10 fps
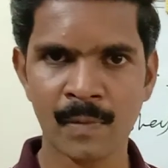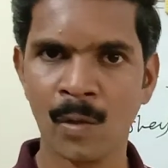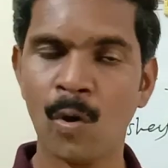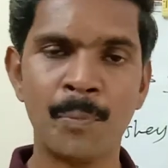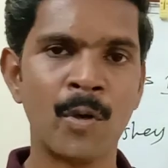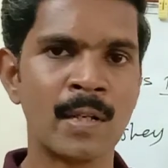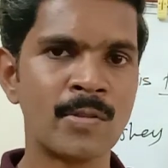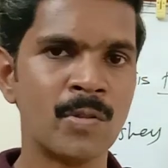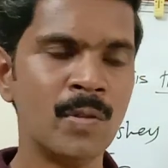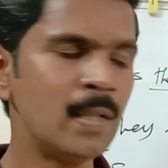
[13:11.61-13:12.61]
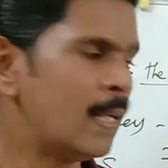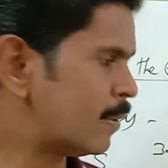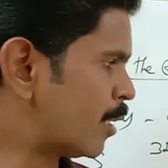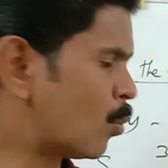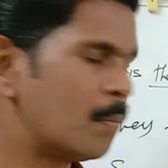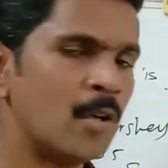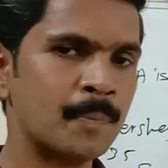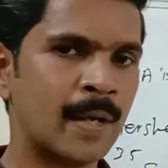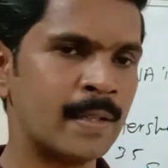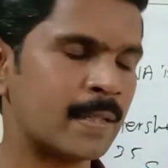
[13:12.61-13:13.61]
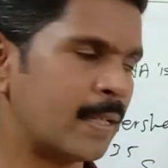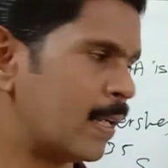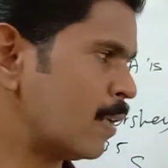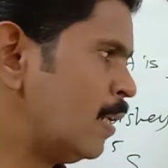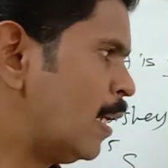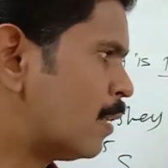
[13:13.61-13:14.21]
Hope you understood. Then one more point here.